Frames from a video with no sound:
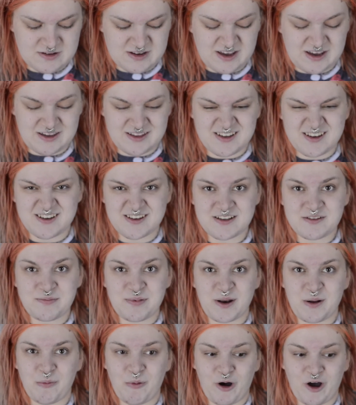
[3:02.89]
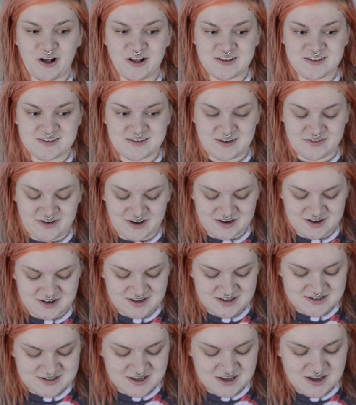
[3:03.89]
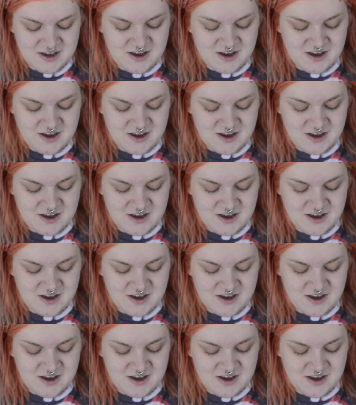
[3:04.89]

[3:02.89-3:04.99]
Okay, it's been a while since I've had this.